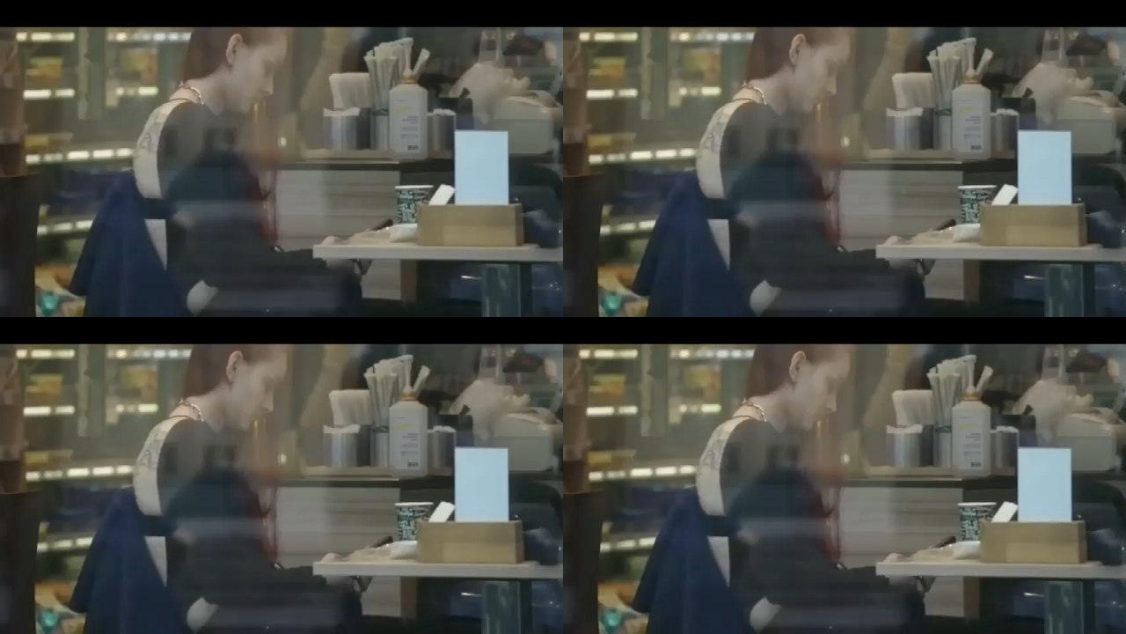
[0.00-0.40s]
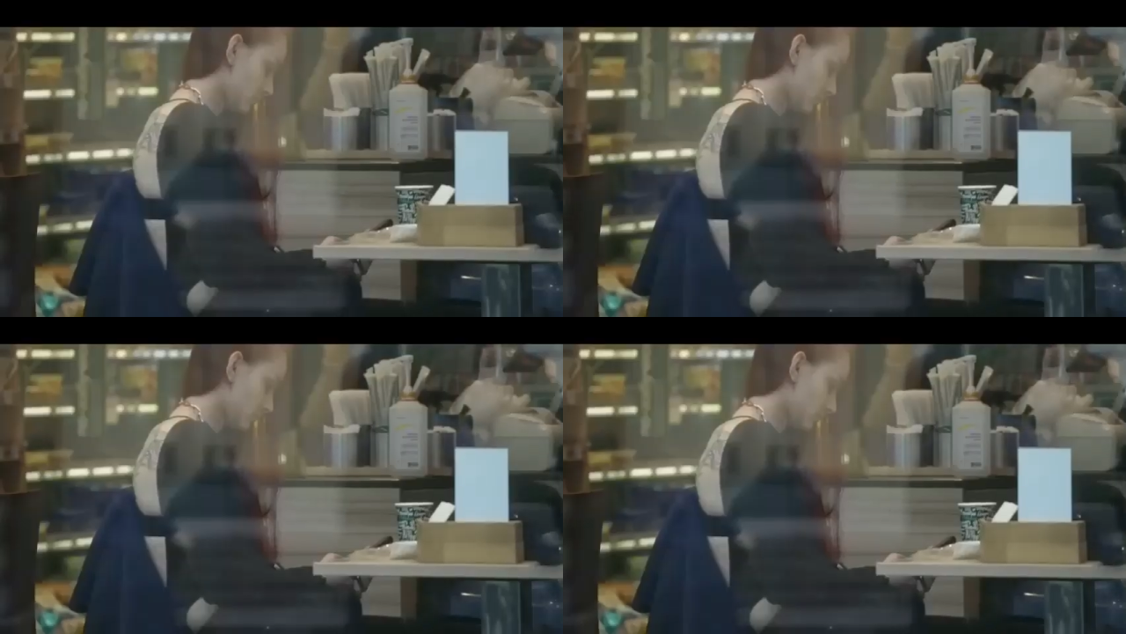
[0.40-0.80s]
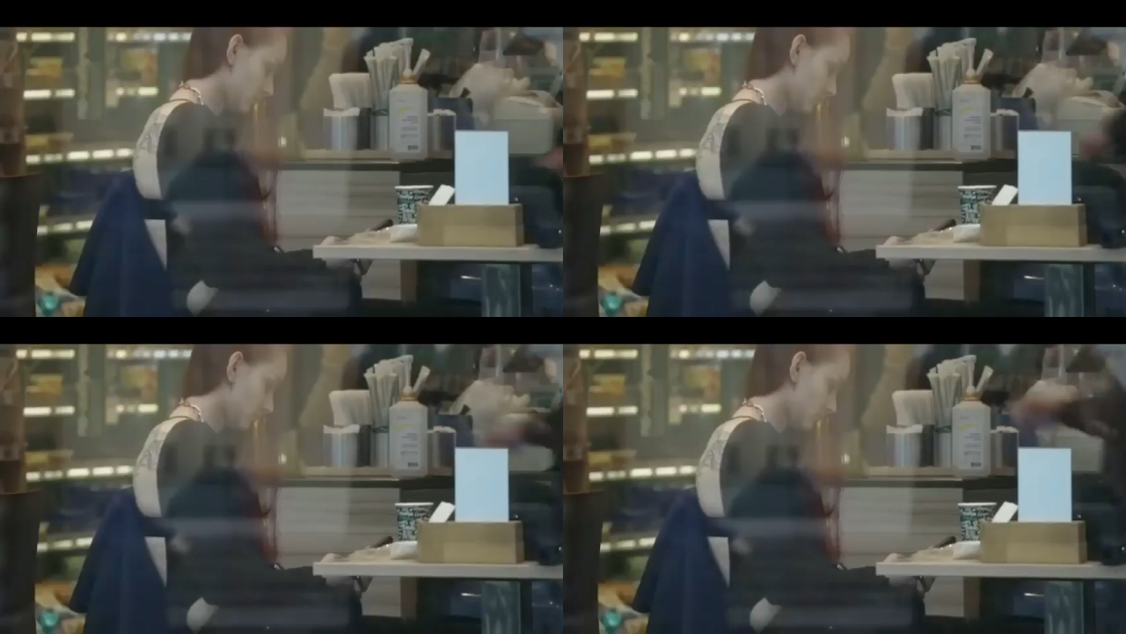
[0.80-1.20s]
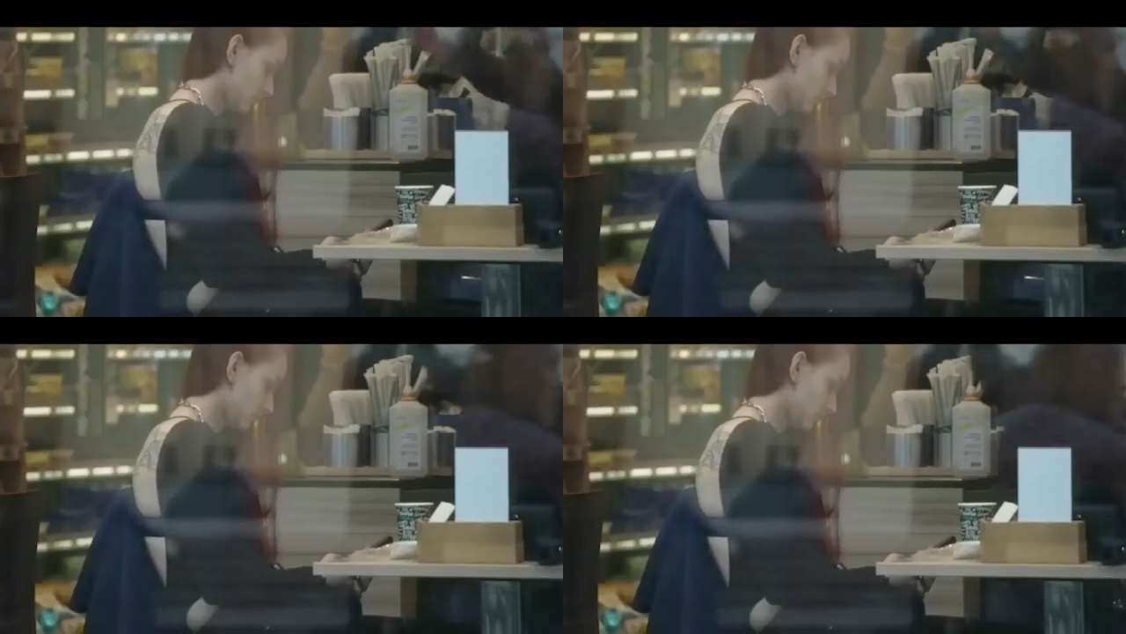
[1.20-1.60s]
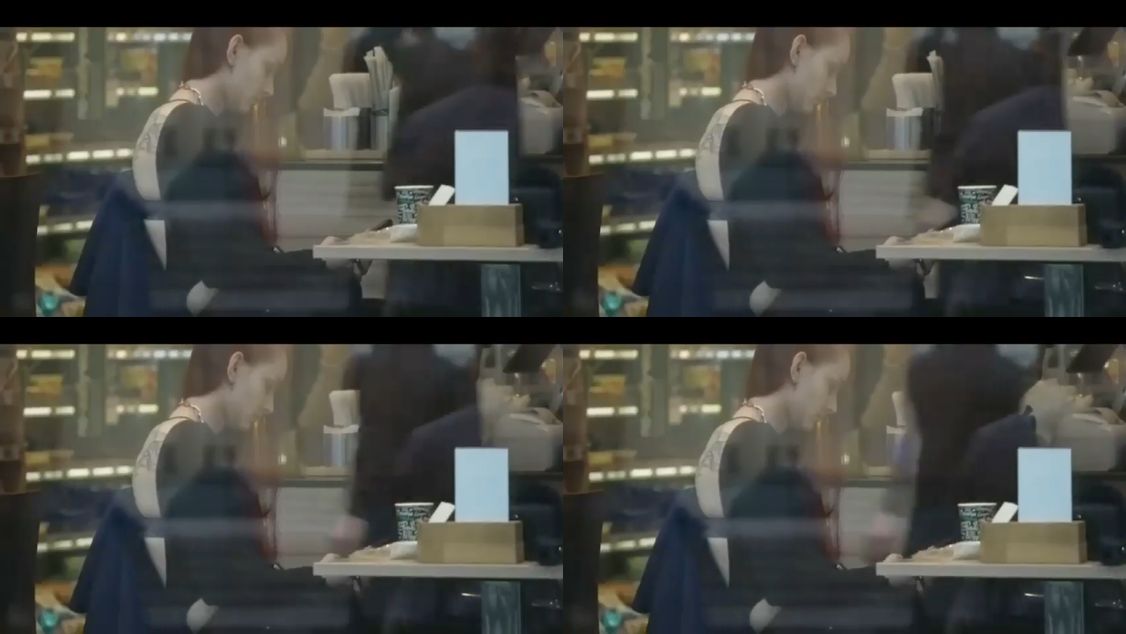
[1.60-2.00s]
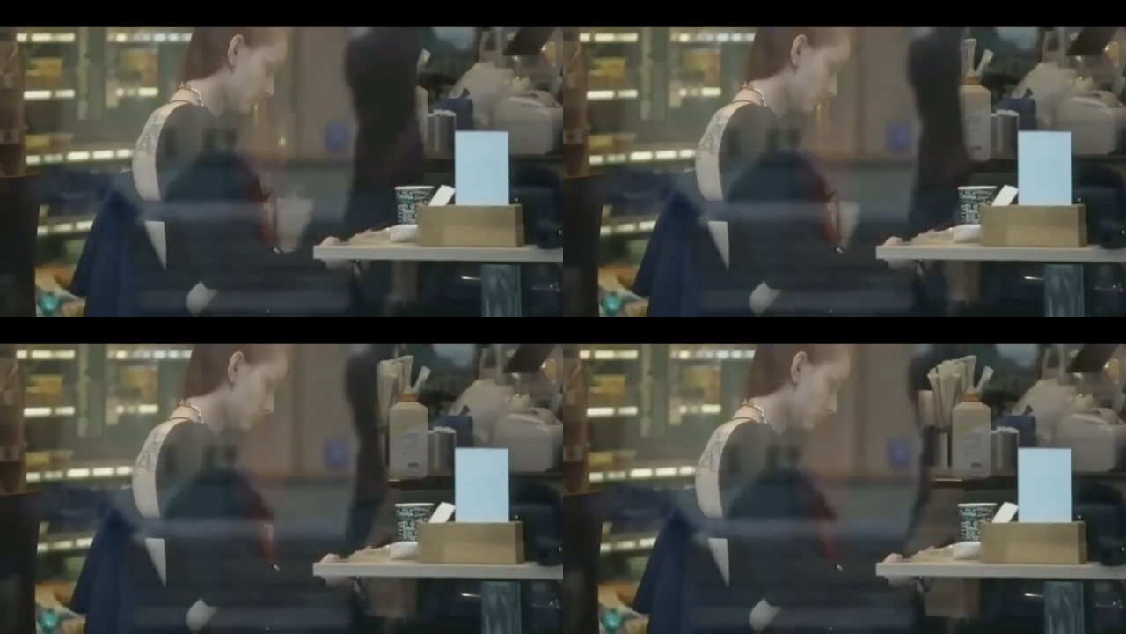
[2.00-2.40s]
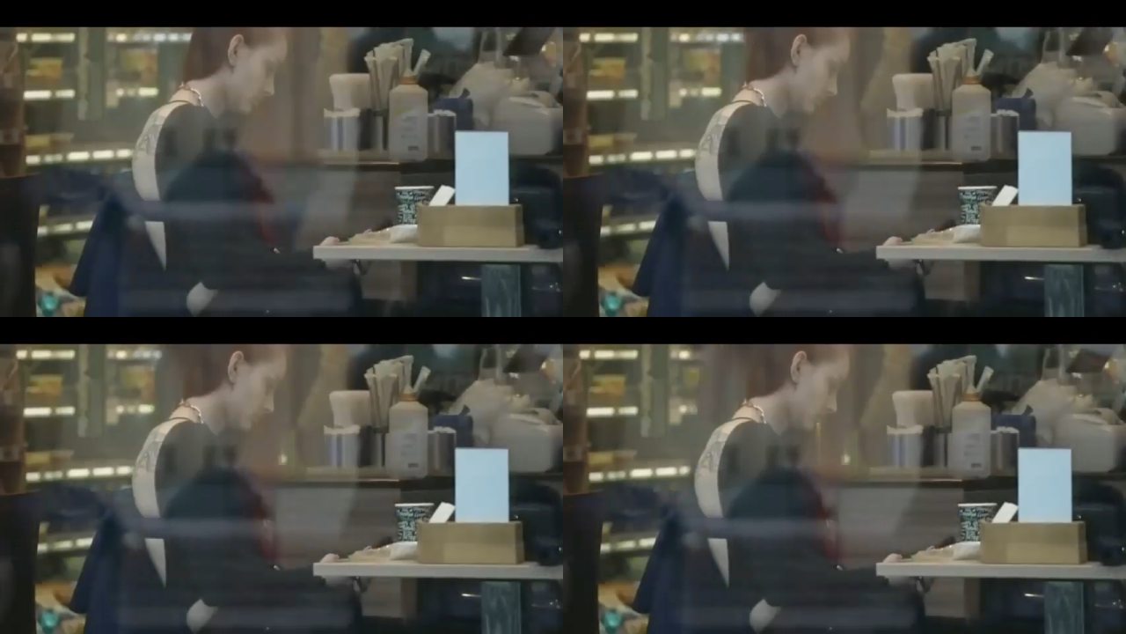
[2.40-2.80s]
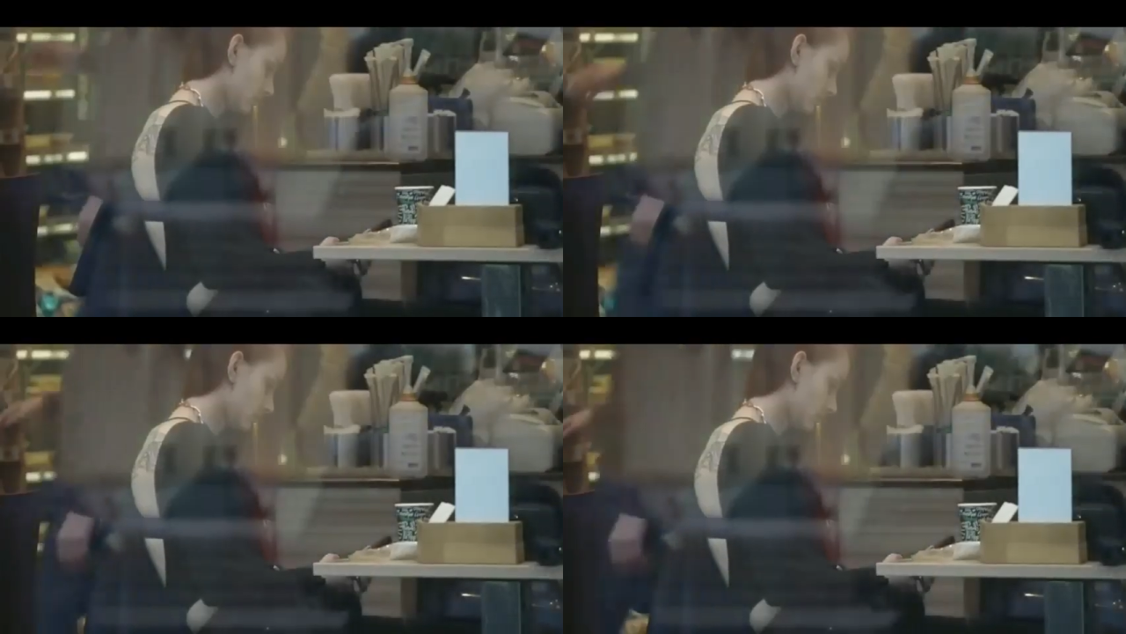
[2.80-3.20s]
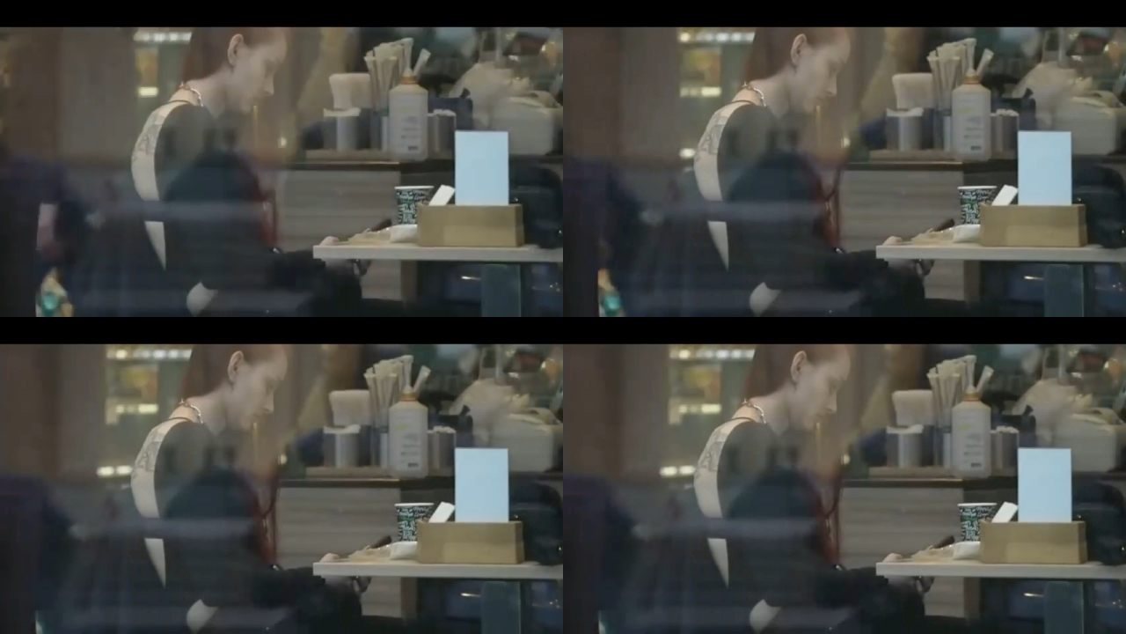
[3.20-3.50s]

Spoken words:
No face is visible, so there are no lips to read.